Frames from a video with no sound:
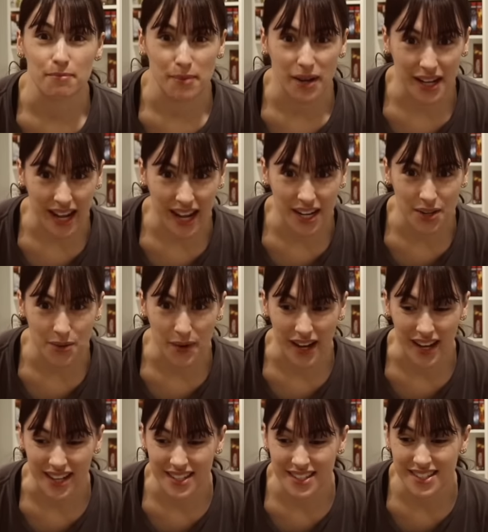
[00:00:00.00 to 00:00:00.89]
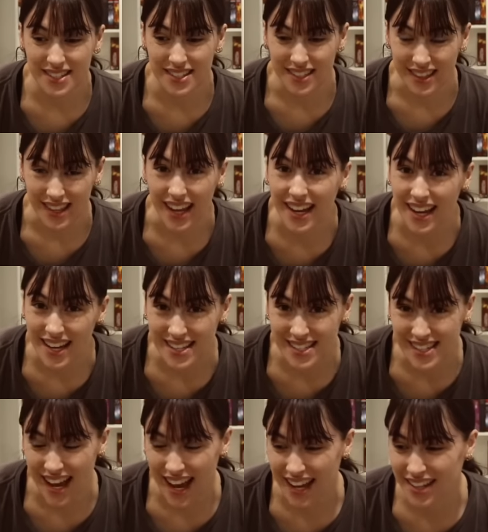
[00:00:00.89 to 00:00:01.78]
But anyways, like I
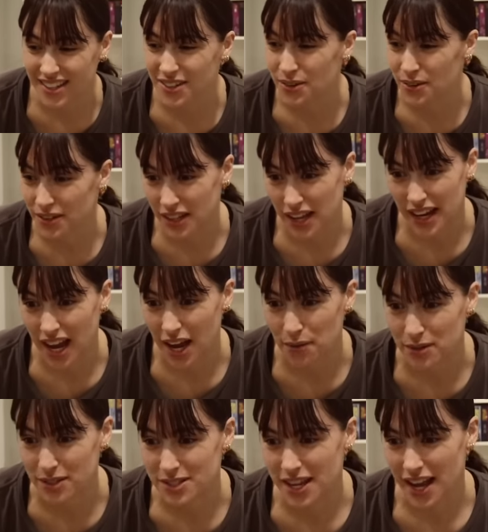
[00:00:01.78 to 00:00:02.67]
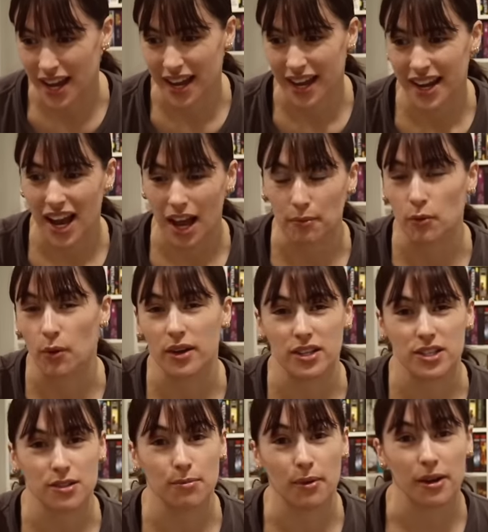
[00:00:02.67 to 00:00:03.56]
said, or like I was saying, I'm
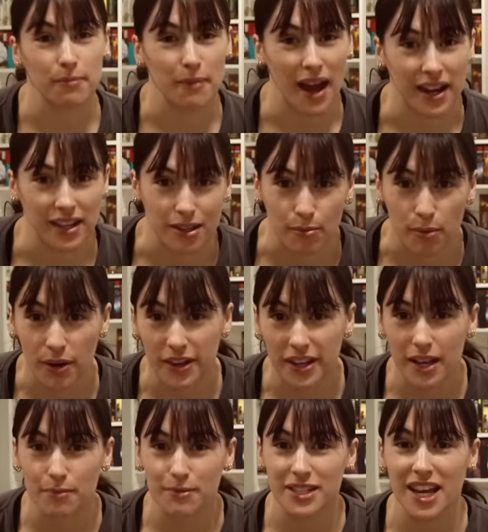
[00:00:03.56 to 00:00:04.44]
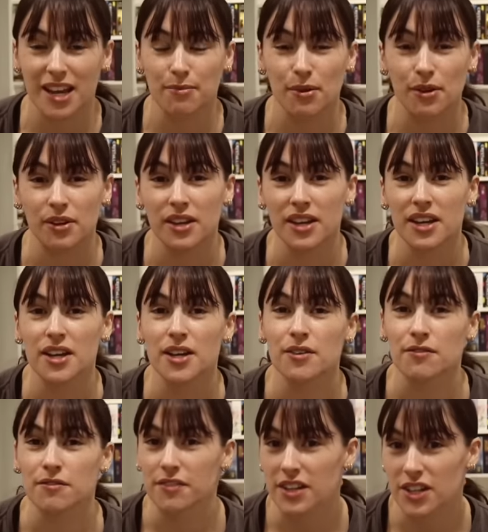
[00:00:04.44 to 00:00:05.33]
going to bring back the board game table,
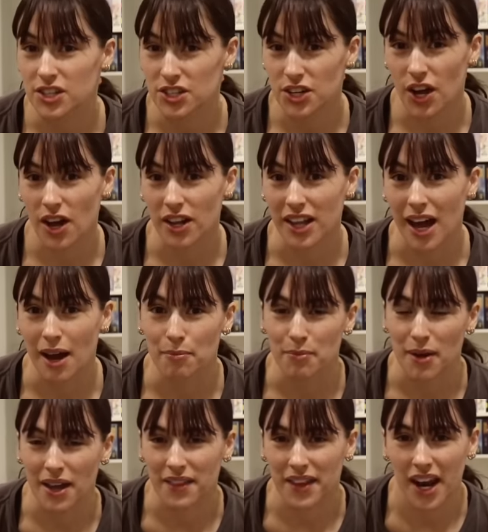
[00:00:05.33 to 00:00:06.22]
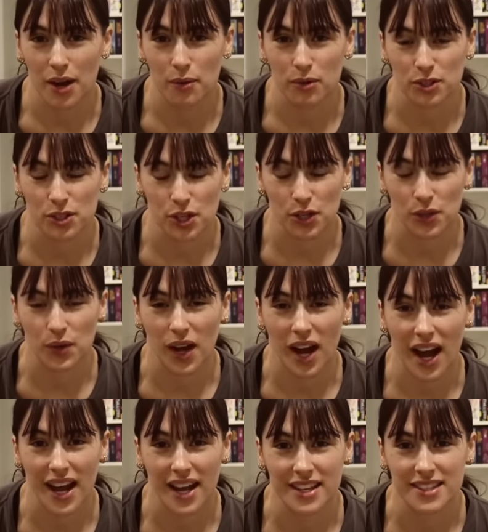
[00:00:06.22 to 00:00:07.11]
finish it all up, and then I will show you
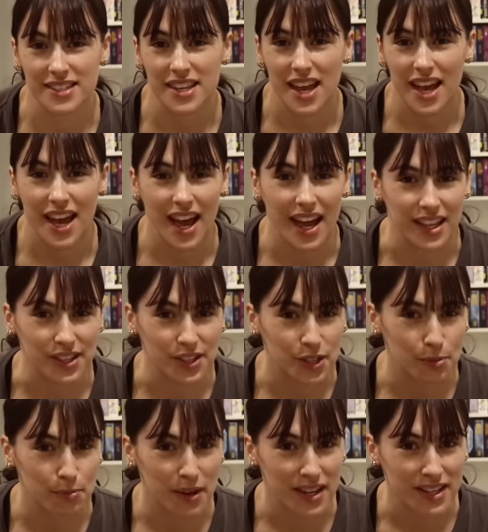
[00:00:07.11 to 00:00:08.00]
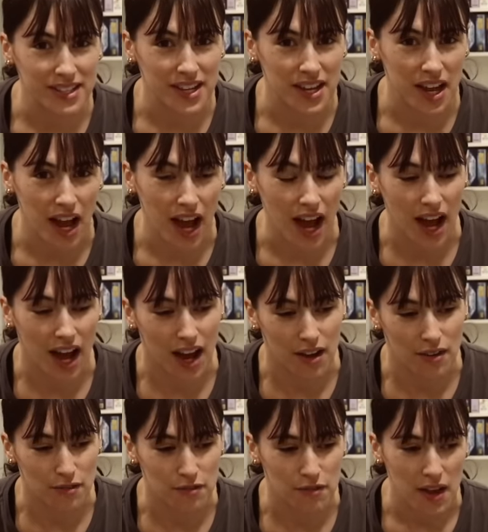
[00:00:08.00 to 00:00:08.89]
guys a little bit
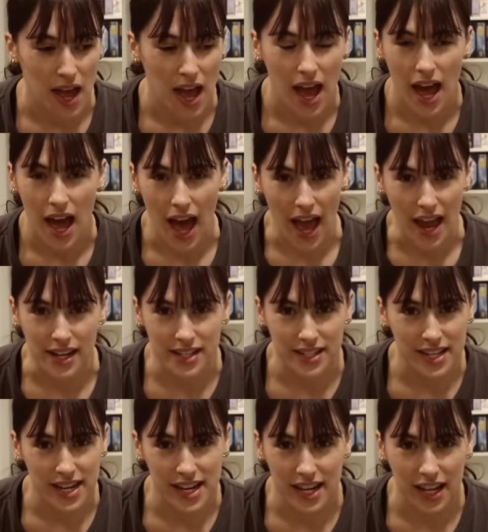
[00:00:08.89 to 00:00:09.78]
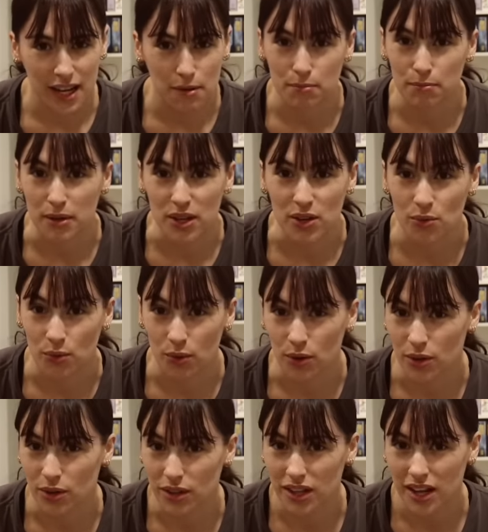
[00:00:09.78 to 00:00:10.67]
of ending
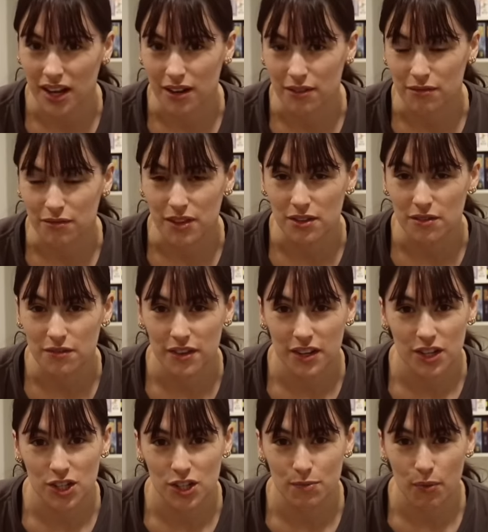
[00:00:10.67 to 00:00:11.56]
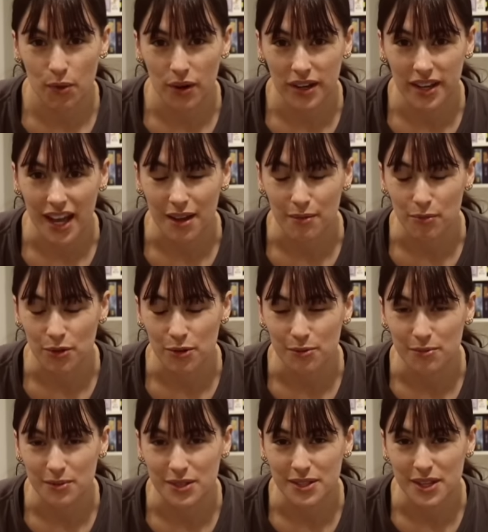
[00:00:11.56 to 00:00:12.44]
B-roll of the finished board game
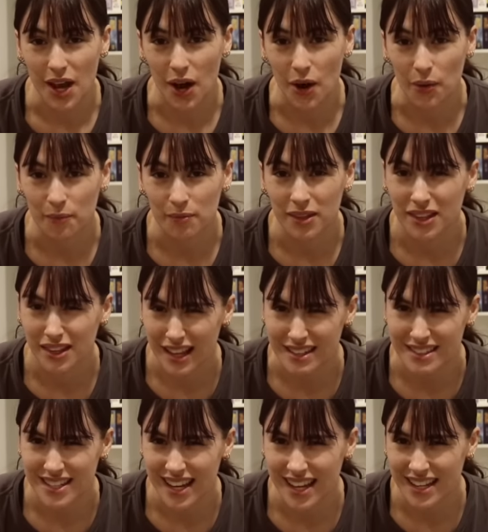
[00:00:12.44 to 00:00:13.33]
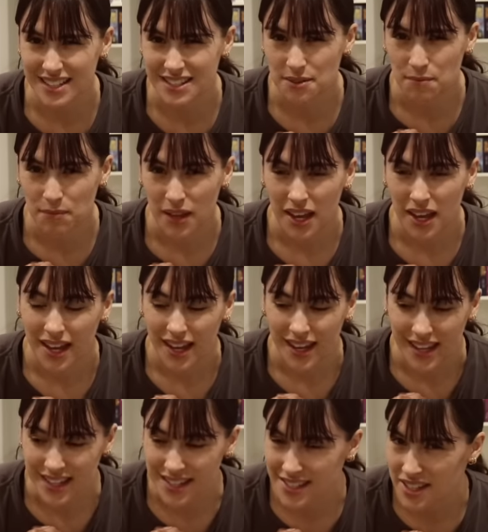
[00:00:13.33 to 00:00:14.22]
room. So let's get
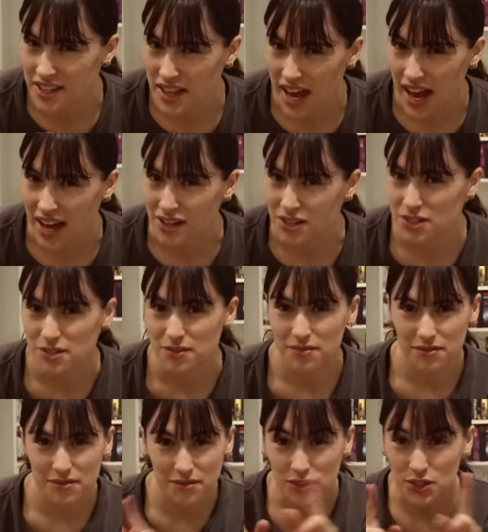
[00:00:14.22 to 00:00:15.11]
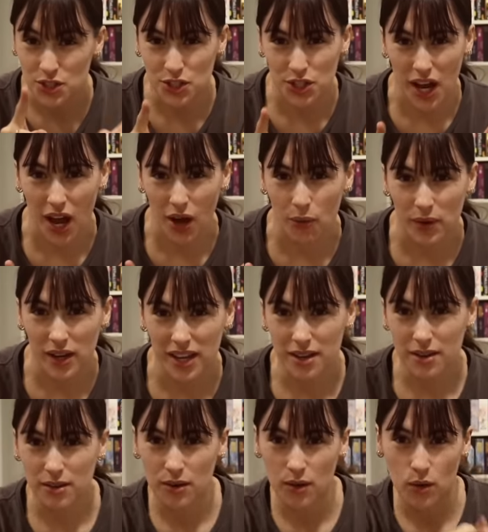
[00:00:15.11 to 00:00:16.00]
into that, shall we?